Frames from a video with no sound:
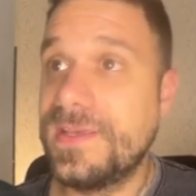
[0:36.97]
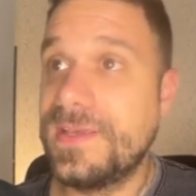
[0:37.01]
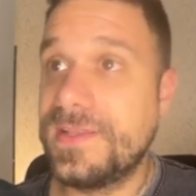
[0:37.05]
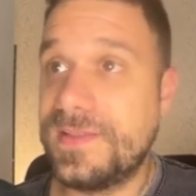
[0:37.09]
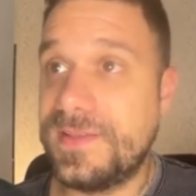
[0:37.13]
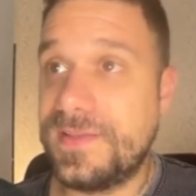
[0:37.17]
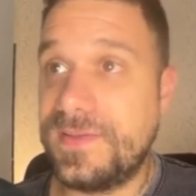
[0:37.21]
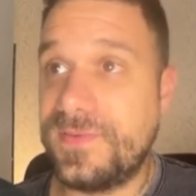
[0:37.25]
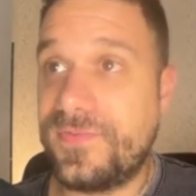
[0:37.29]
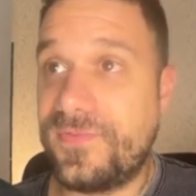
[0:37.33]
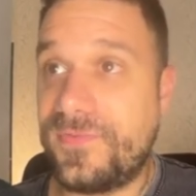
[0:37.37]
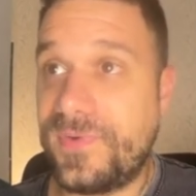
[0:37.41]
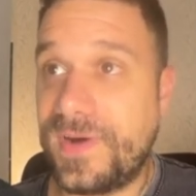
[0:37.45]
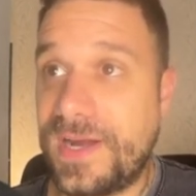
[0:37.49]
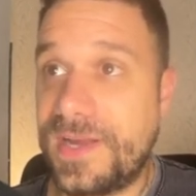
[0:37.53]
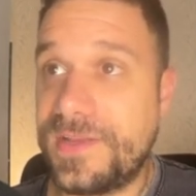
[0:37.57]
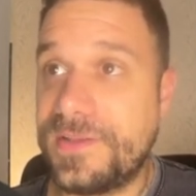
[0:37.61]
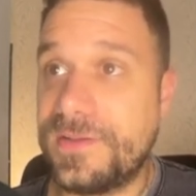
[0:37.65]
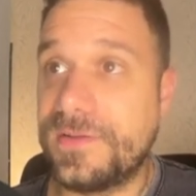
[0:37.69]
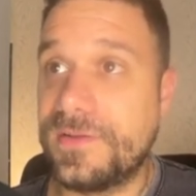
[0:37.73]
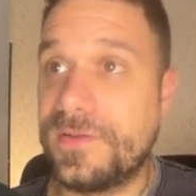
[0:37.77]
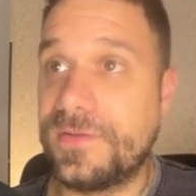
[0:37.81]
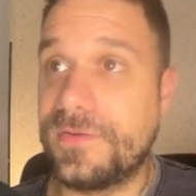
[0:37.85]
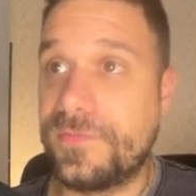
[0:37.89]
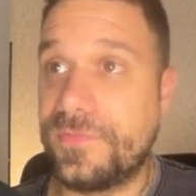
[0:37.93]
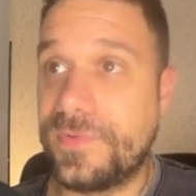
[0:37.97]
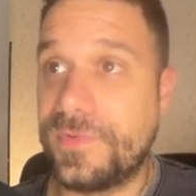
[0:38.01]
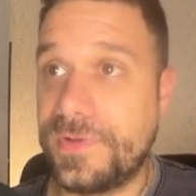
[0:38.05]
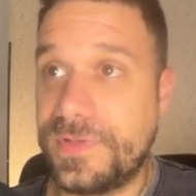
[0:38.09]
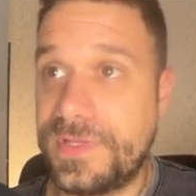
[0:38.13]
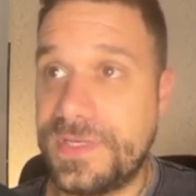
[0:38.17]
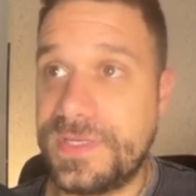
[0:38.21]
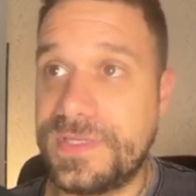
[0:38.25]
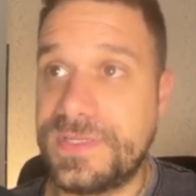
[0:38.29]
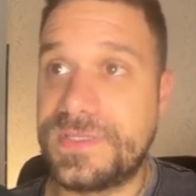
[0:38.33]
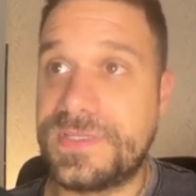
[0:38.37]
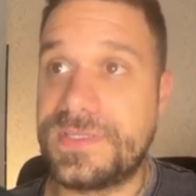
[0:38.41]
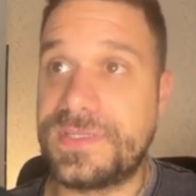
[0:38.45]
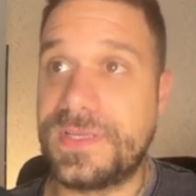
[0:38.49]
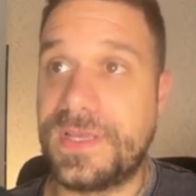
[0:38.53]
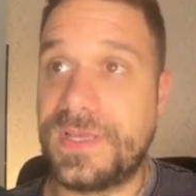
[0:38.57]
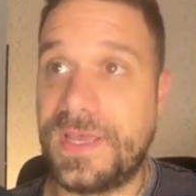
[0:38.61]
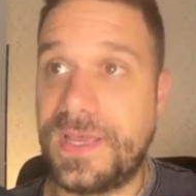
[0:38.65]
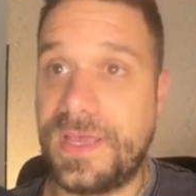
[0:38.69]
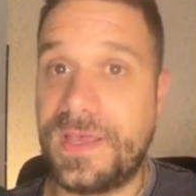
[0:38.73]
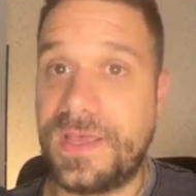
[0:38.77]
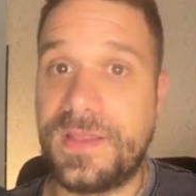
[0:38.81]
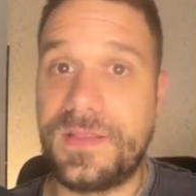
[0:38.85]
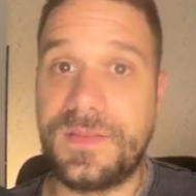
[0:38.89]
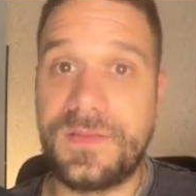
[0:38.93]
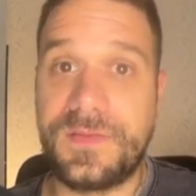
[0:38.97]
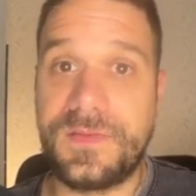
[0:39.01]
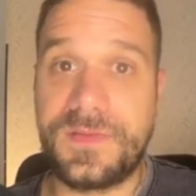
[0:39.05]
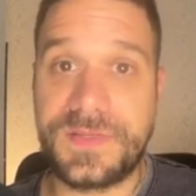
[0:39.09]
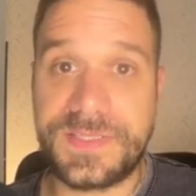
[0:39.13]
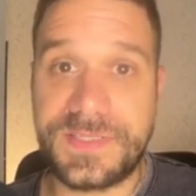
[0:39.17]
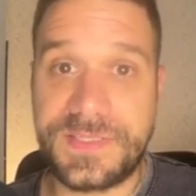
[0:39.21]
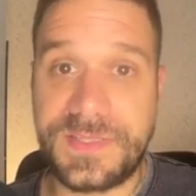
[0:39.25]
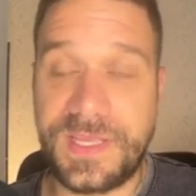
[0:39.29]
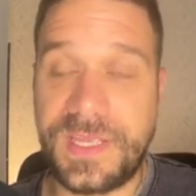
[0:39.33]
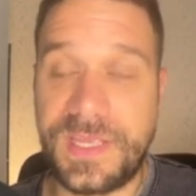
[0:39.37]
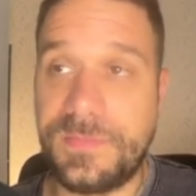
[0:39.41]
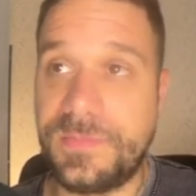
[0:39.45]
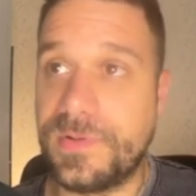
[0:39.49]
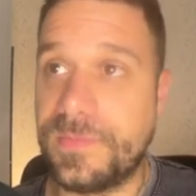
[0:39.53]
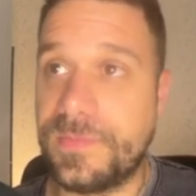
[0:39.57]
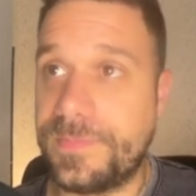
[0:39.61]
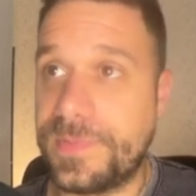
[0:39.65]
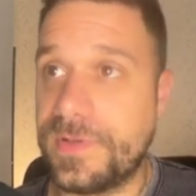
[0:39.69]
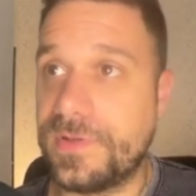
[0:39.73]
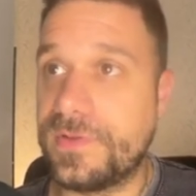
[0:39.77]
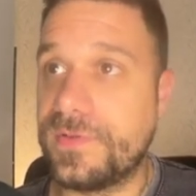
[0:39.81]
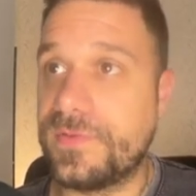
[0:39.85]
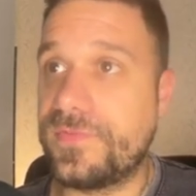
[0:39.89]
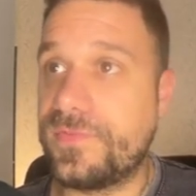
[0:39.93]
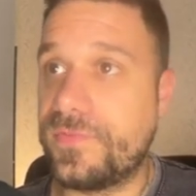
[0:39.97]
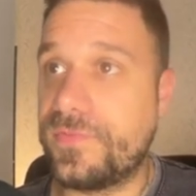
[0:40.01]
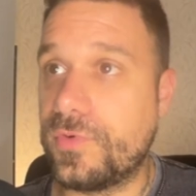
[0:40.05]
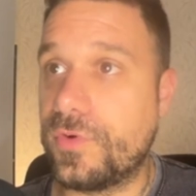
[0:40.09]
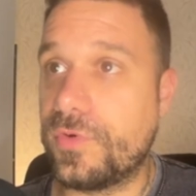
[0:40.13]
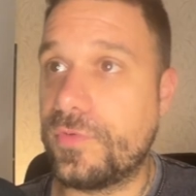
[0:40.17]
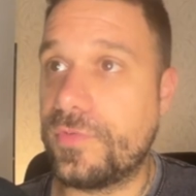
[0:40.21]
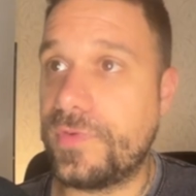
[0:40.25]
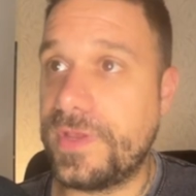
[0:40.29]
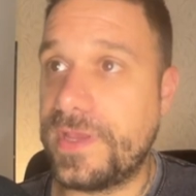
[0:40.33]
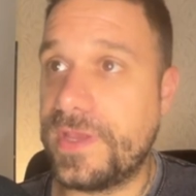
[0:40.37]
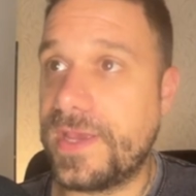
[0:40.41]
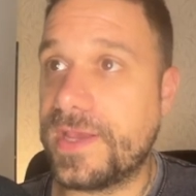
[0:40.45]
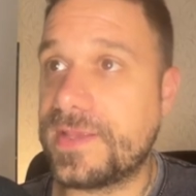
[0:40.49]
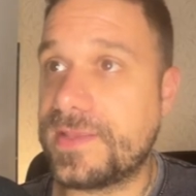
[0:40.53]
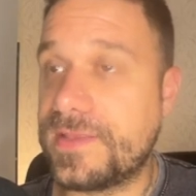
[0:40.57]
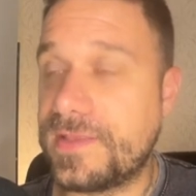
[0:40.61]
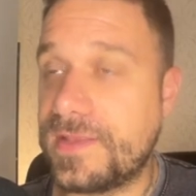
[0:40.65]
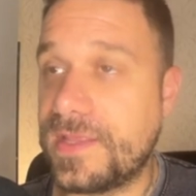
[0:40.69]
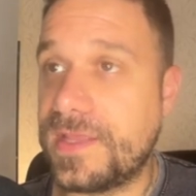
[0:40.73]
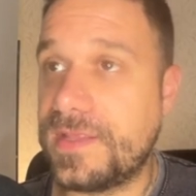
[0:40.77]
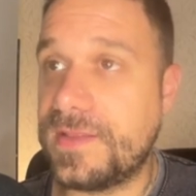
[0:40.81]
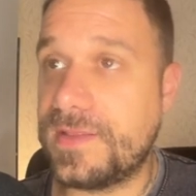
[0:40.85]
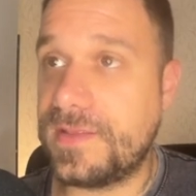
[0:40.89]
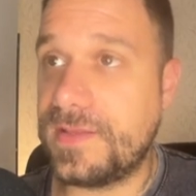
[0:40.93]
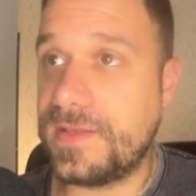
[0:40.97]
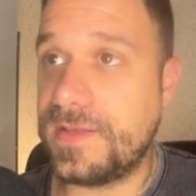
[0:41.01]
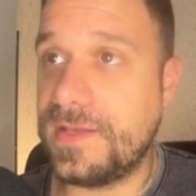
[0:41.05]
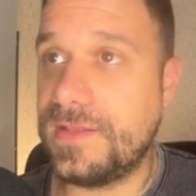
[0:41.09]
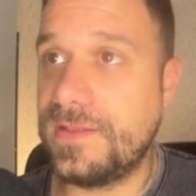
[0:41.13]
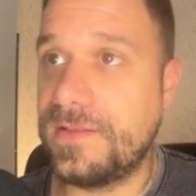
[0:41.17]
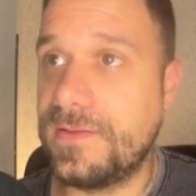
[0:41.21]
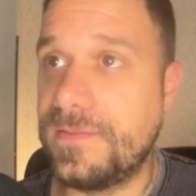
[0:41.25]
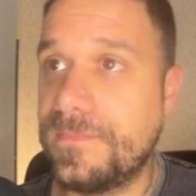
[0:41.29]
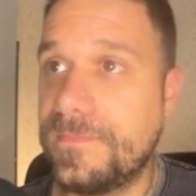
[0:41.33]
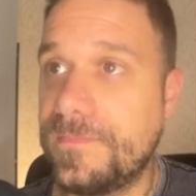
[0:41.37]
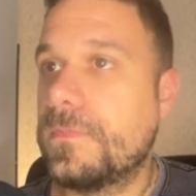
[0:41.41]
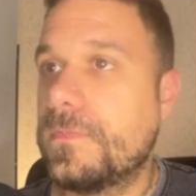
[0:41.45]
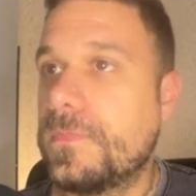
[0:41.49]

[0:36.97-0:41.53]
the final release and stable build for React nineteen.